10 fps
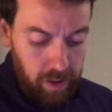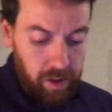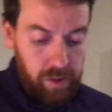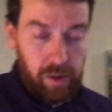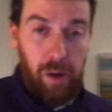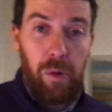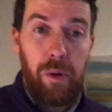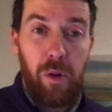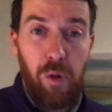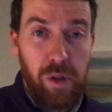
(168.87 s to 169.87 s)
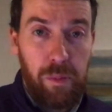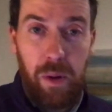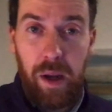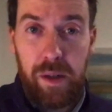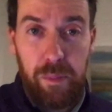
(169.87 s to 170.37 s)
So that will of course
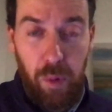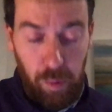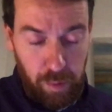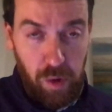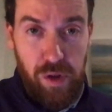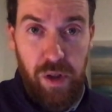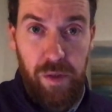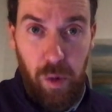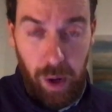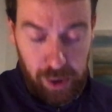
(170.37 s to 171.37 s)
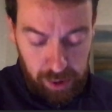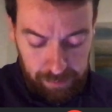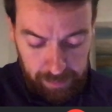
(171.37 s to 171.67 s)
apply to both versions of the question.